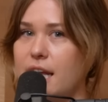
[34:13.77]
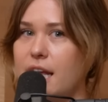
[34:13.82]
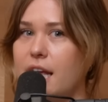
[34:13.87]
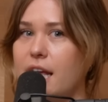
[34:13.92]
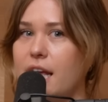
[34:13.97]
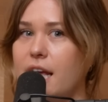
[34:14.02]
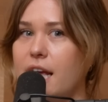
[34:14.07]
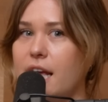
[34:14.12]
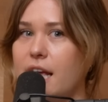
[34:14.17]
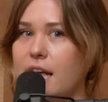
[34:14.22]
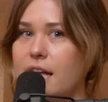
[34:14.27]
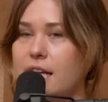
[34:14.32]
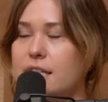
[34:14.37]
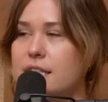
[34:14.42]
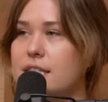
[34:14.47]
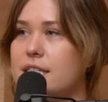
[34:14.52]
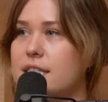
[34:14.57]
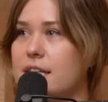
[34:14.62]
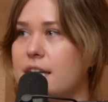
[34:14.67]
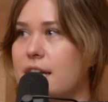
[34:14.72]

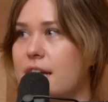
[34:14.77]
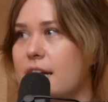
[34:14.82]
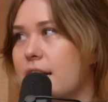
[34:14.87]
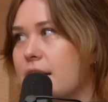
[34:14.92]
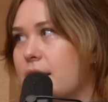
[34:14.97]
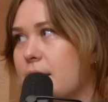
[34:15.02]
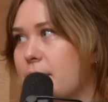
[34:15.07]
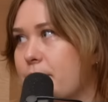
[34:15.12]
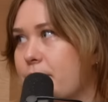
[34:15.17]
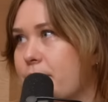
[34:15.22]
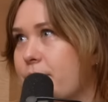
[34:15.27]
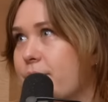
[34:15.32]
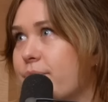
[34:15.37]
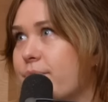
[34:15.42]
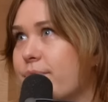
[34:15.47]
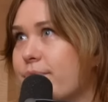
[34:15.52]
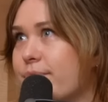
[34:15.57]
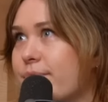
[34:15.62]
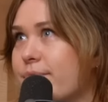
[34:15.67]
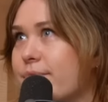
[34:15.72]
And
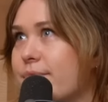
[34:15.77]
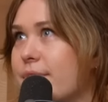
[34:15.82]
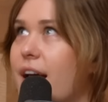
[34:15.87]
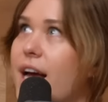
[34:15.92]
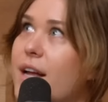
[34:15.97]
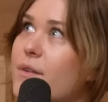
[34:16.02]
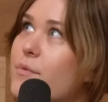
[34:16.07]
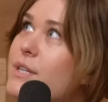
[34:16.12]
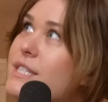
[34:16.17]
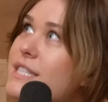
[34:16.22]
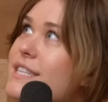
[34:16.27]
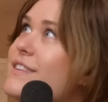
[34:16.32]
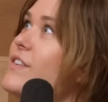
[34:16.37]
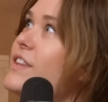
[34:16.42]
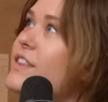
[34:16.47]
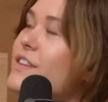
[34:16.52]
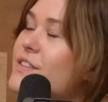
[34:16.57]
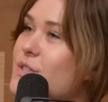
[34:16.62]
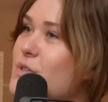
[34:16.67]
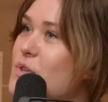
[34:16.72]
God, what's
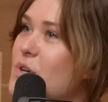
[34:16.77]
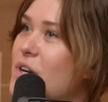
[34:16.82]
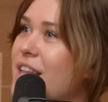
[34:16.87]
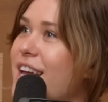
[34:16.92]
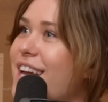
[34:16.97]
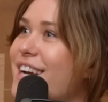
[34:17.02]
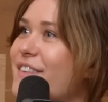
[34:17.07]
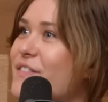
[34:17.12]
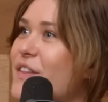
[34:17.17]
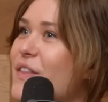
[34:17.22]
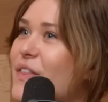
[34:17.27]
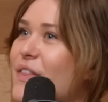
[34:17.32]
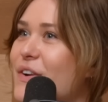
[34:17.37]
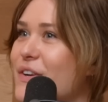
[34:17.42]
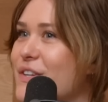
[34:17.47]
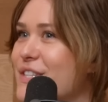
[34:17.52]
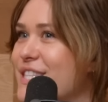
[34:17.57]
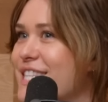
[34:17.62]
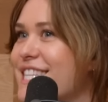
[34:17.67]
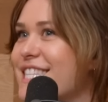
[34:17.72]
even the storyline of the
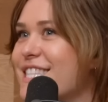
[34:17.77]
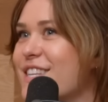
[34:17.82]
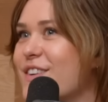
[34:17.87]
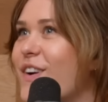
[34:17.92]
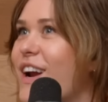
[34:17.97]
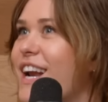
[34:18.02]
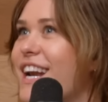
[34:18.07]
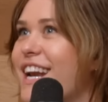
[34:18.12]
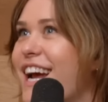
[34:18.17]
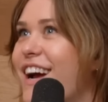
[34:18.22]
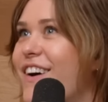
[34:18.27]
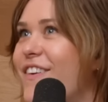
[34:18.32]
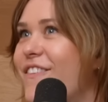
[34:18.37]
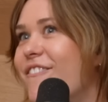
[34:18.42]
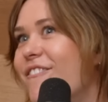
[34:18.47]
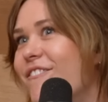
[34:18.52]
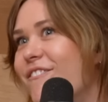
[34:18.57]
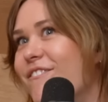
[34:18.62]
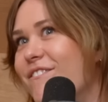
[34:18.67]
3rd season right now?